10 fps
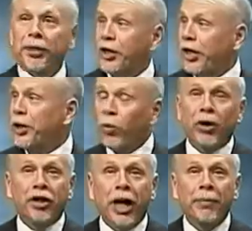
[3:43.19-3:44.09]
6
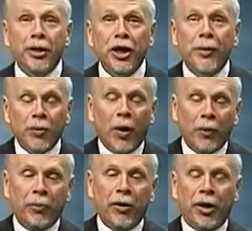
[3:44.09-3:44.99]
world championships while
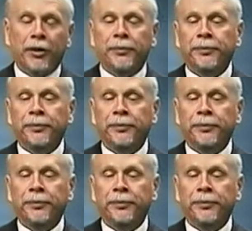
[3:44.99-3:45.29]
we were there,